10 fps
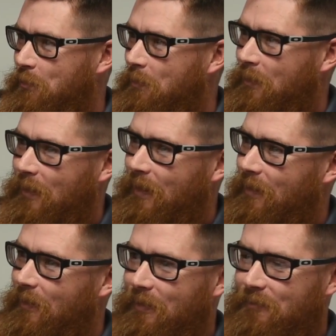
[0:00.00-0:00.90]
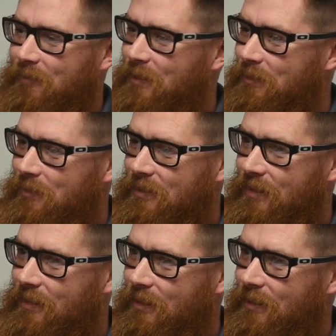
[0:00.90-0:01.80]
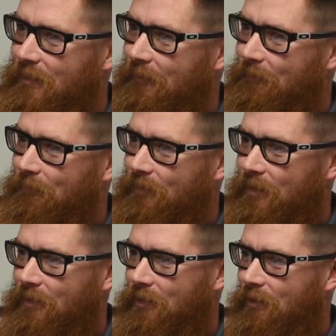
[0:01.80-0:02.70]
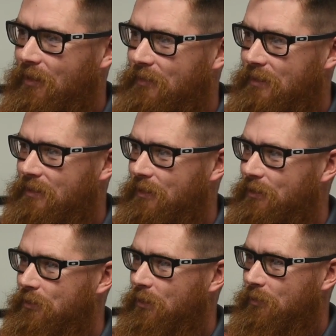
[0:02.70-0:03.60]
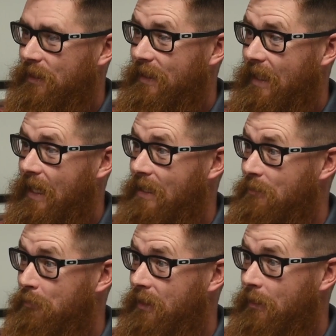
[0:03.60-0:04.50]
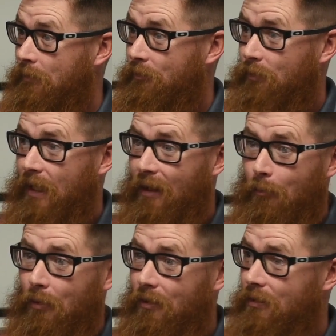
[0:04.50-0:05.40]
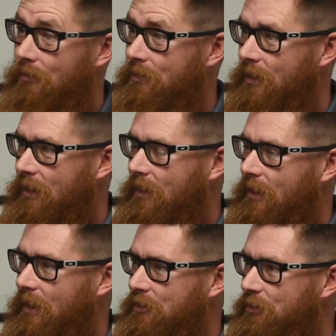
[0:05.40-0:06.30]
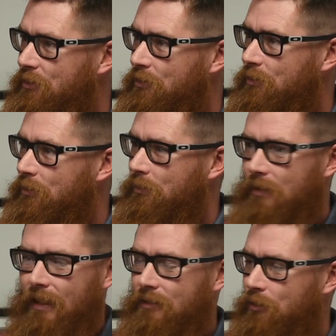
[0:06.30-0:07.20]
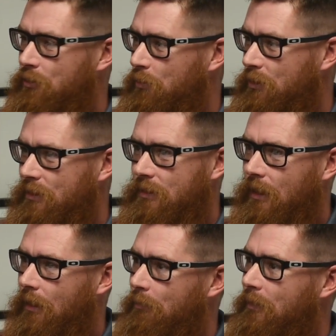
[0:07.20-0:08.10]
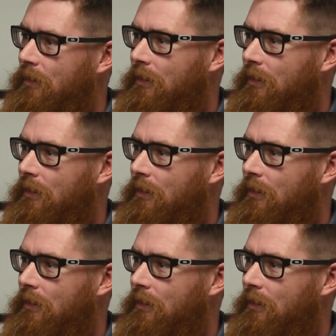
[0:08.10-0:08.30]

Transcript: to play on the field. Obviously you don't get as many ground balls as you do as a shortstop.